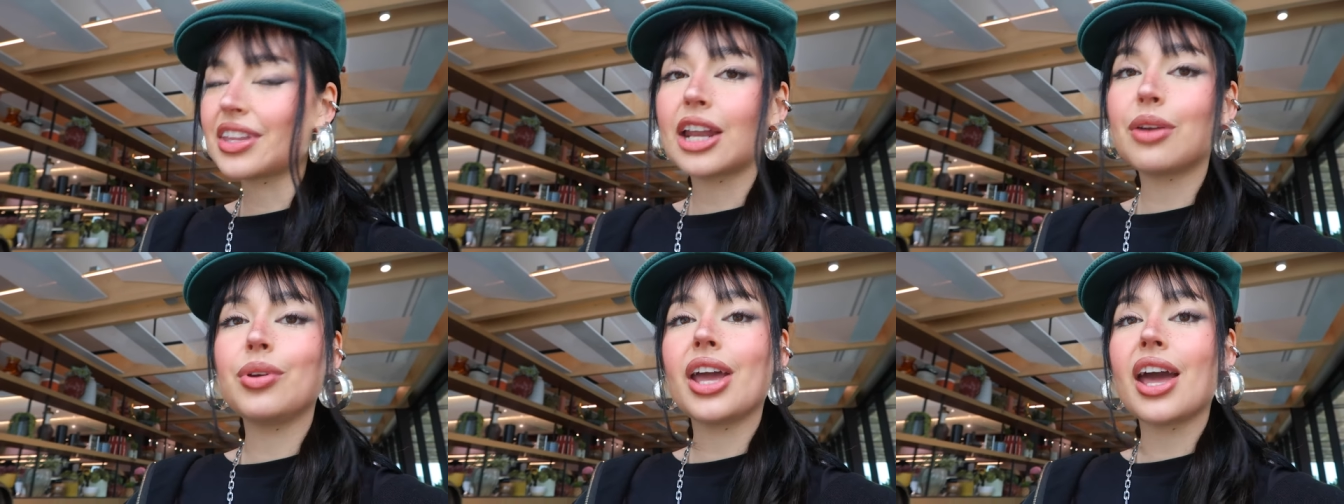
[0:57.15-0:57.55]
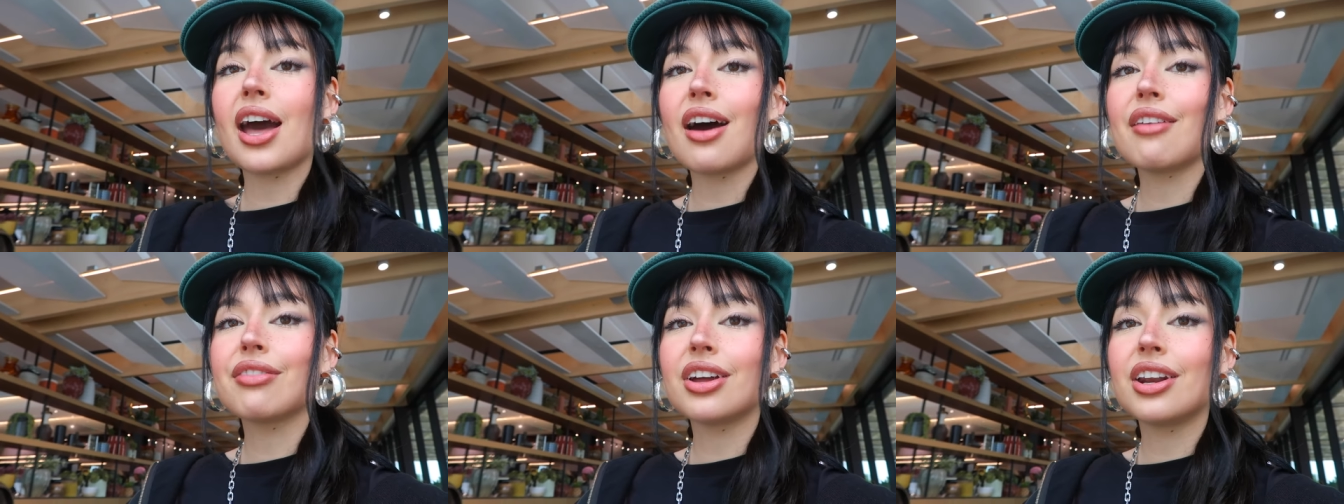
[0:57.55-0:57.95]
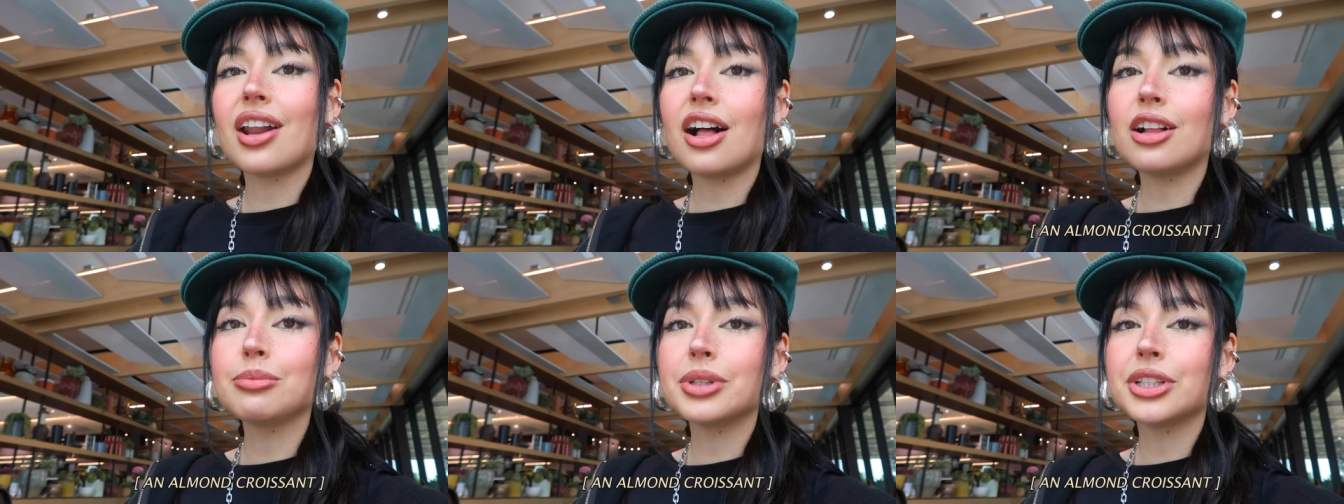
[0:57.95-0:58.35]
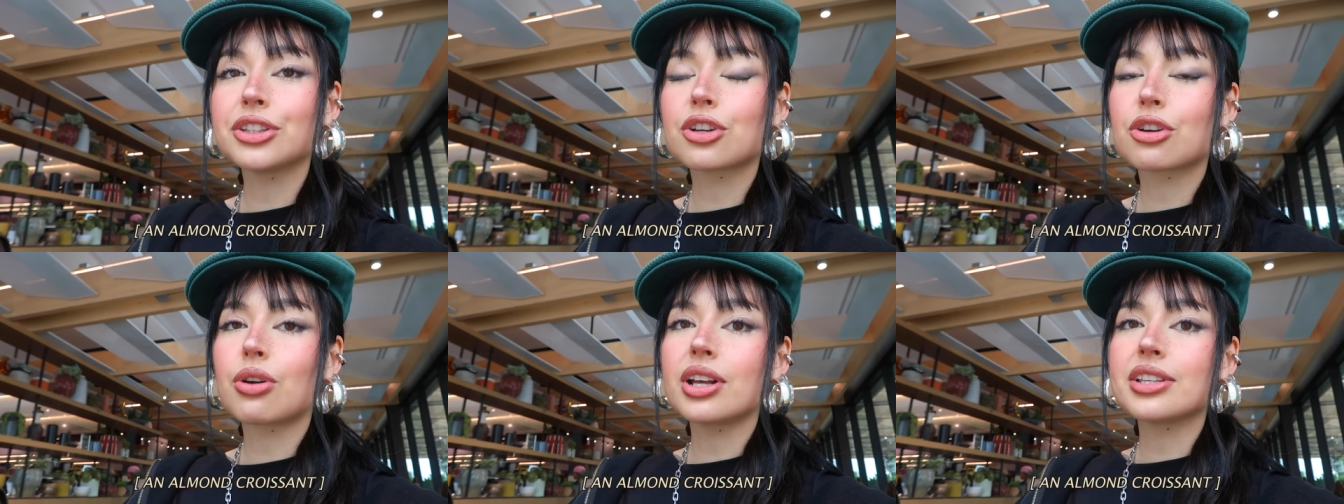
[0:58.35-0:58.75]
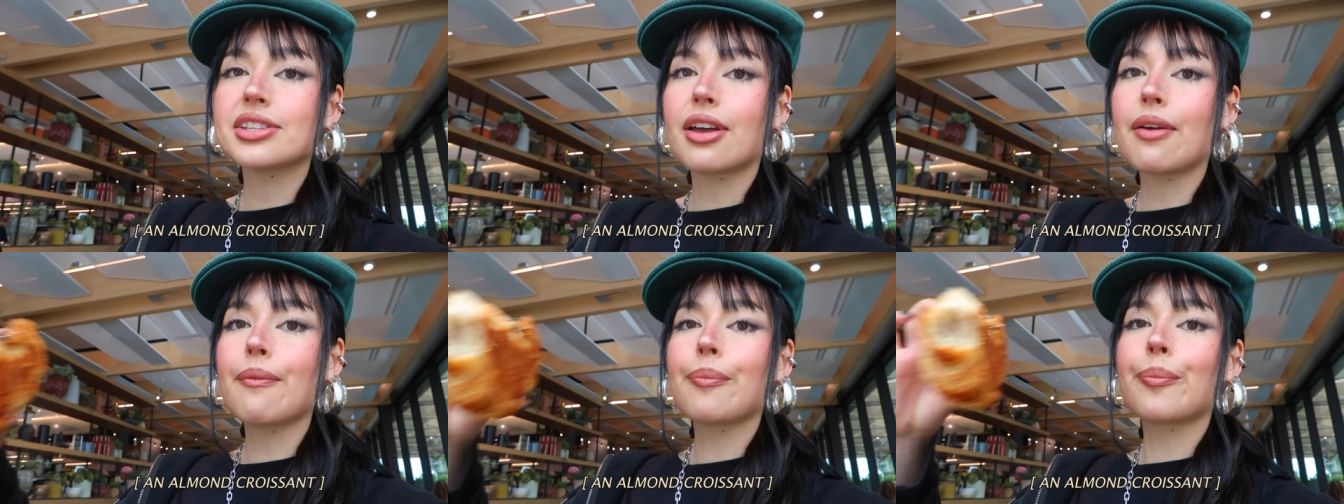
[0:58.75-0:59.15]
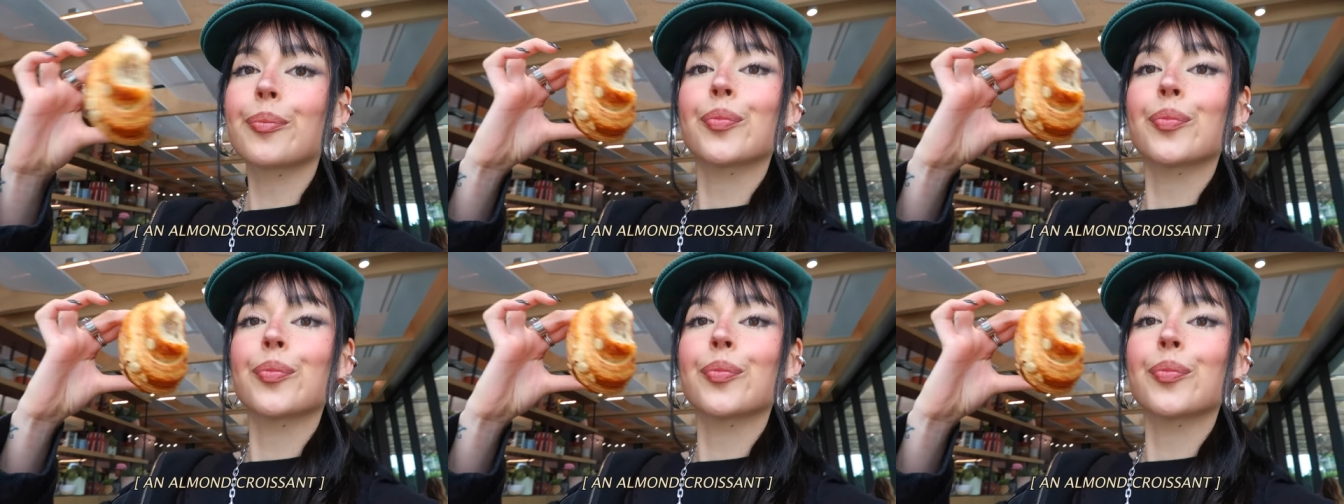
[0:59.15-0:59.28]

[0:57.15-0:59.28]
Then we have an almond croissant.